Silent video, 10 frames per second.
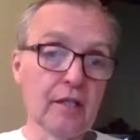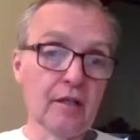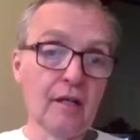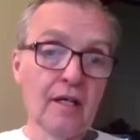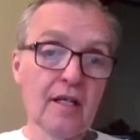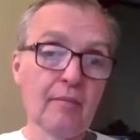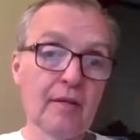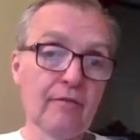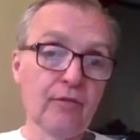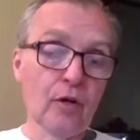Deal
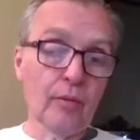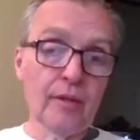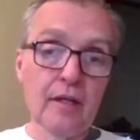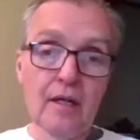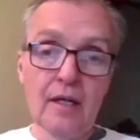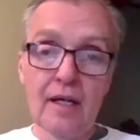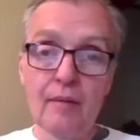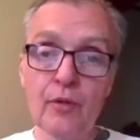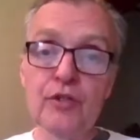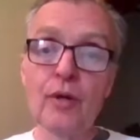coming forward.
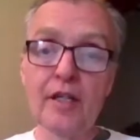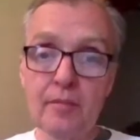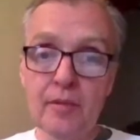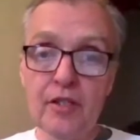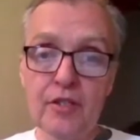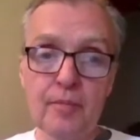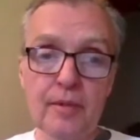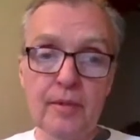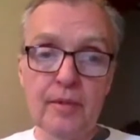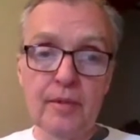We tried to
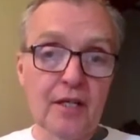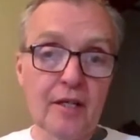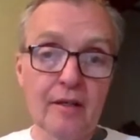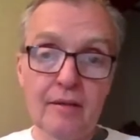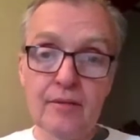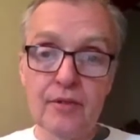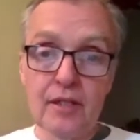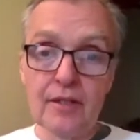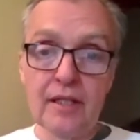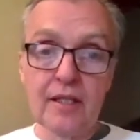municipalize our
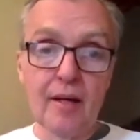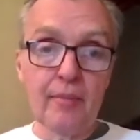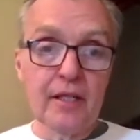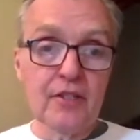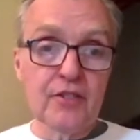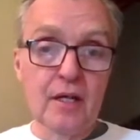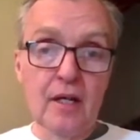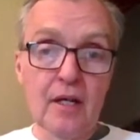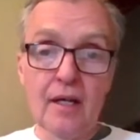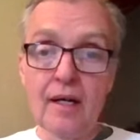utility companies.
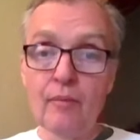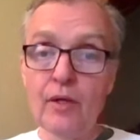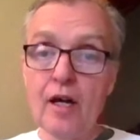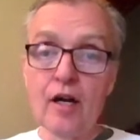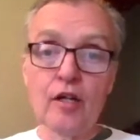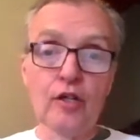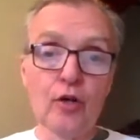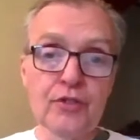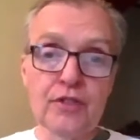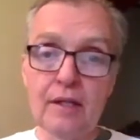We got
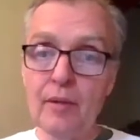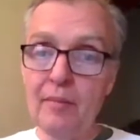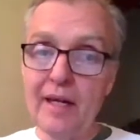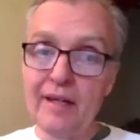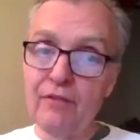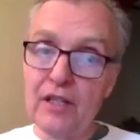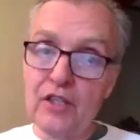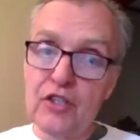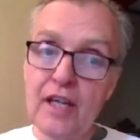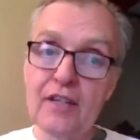close, and we may
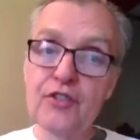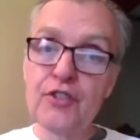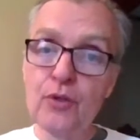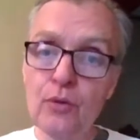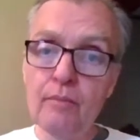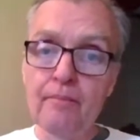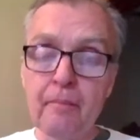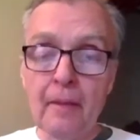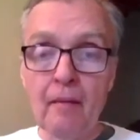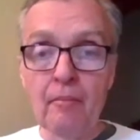finish that
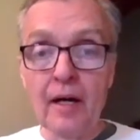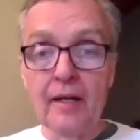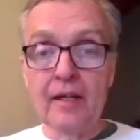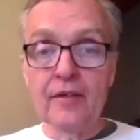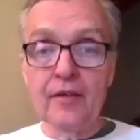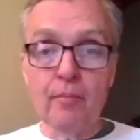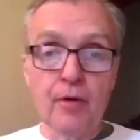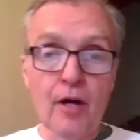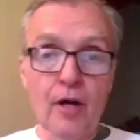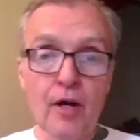soon. But in the
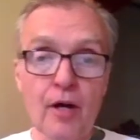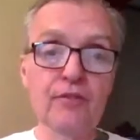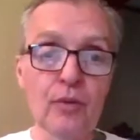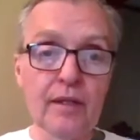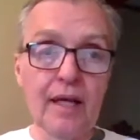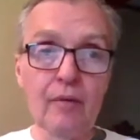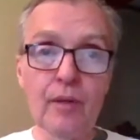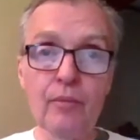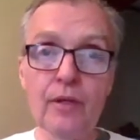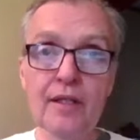process of doing that,
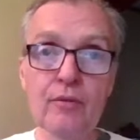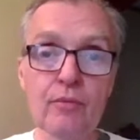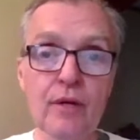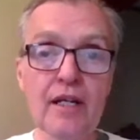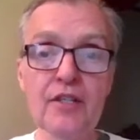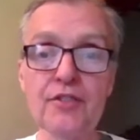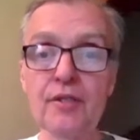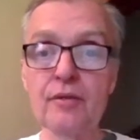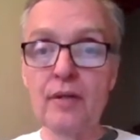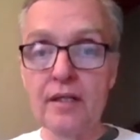we really
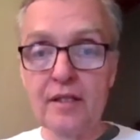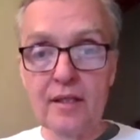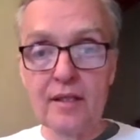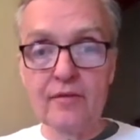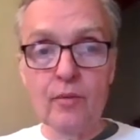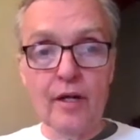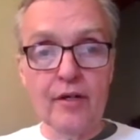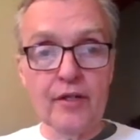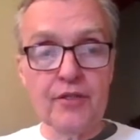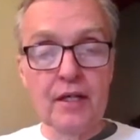raised a great deal of
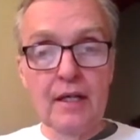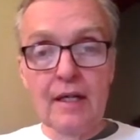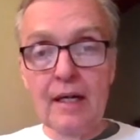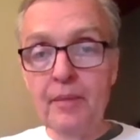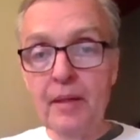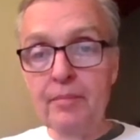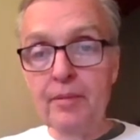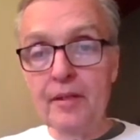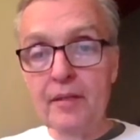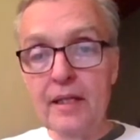awareness.
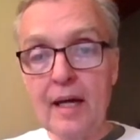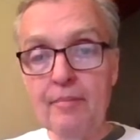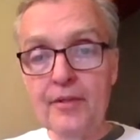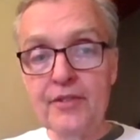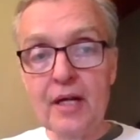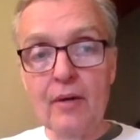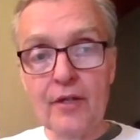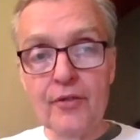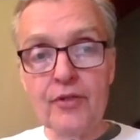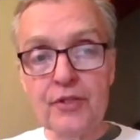People in Minneapolis now
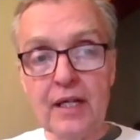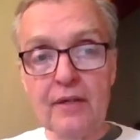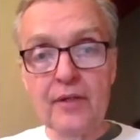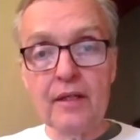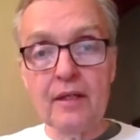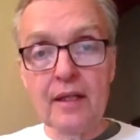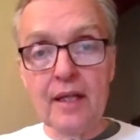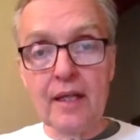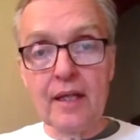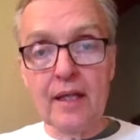understand that
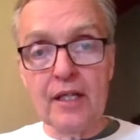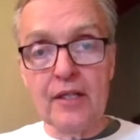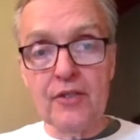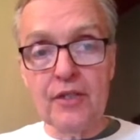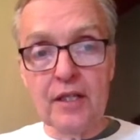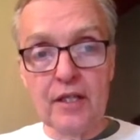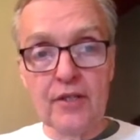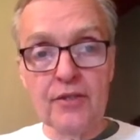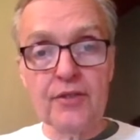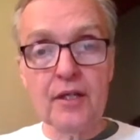climate change
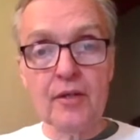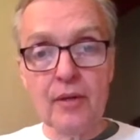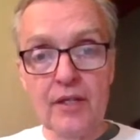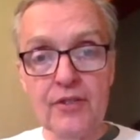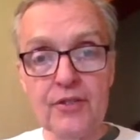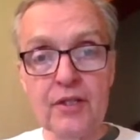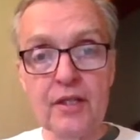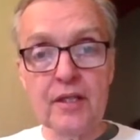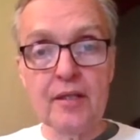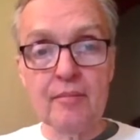is a crisis
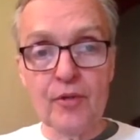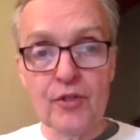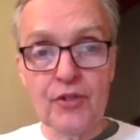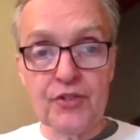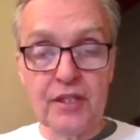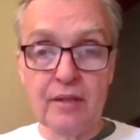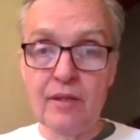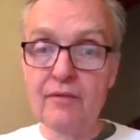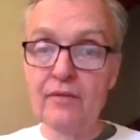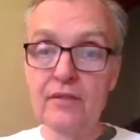and an emergency.
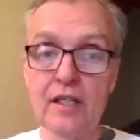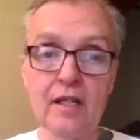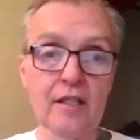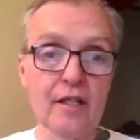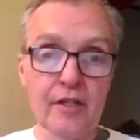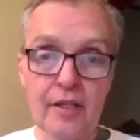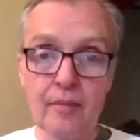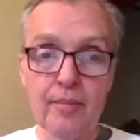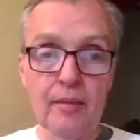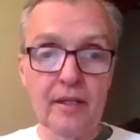We declared
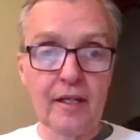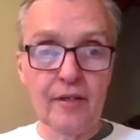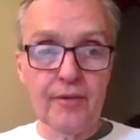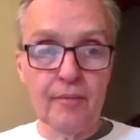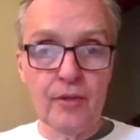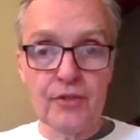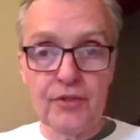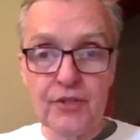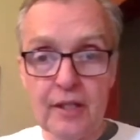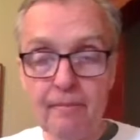it a public health
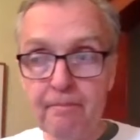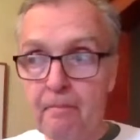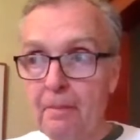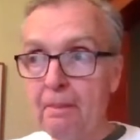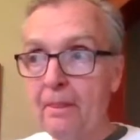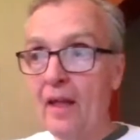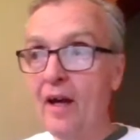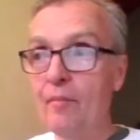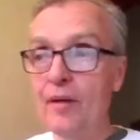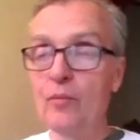emergency,
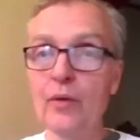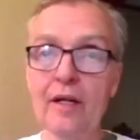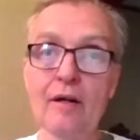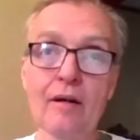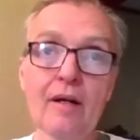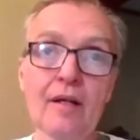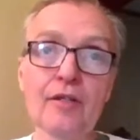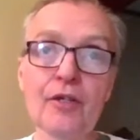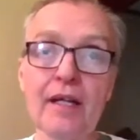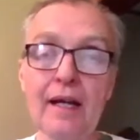and we are
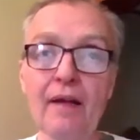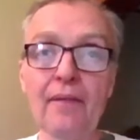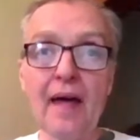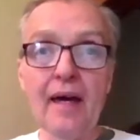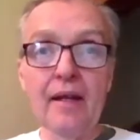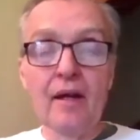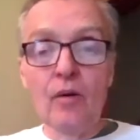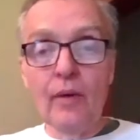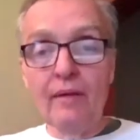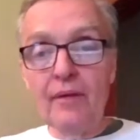looking at that.
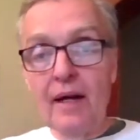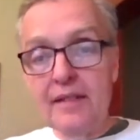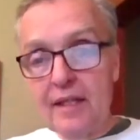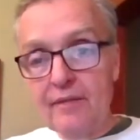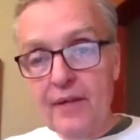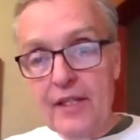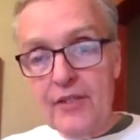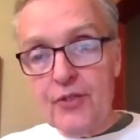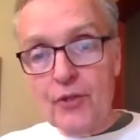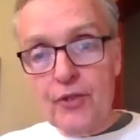We have
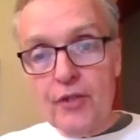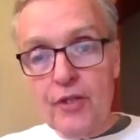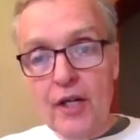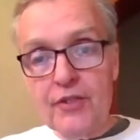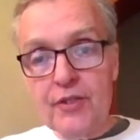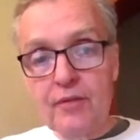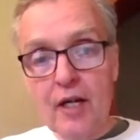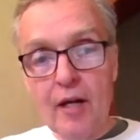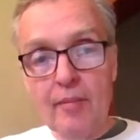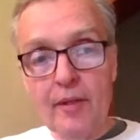identified a social cost
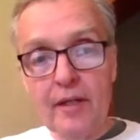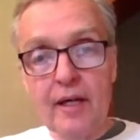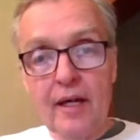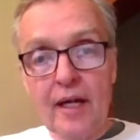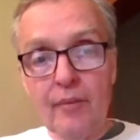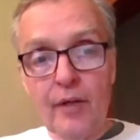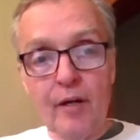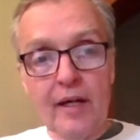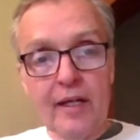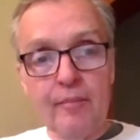of carbon, and we
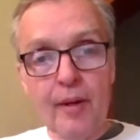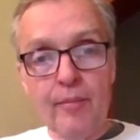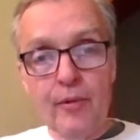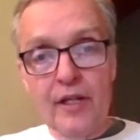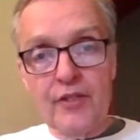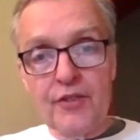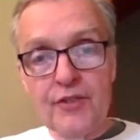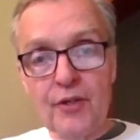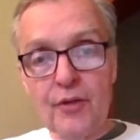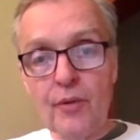are making
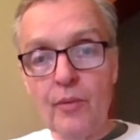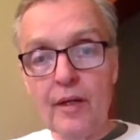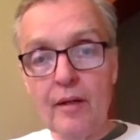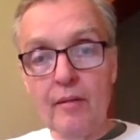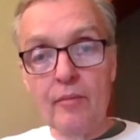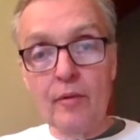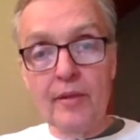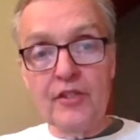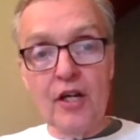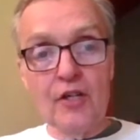preparations so that we'll
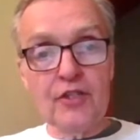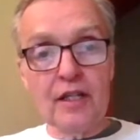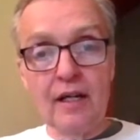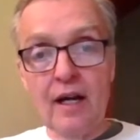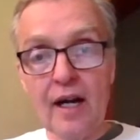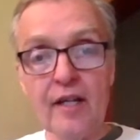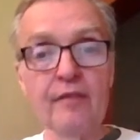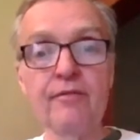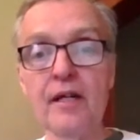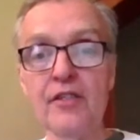be charging a
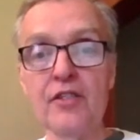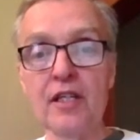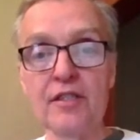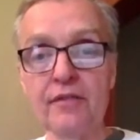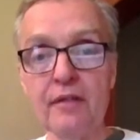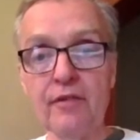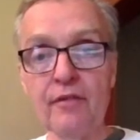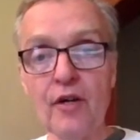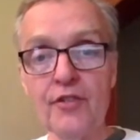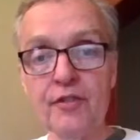higher franchise fee
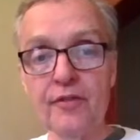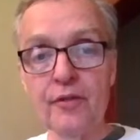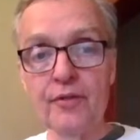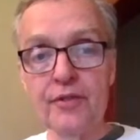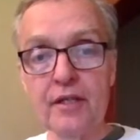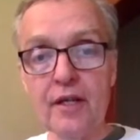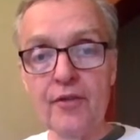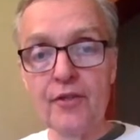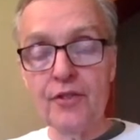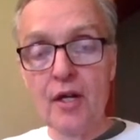for fossil fuels than
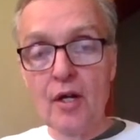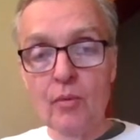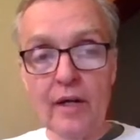others.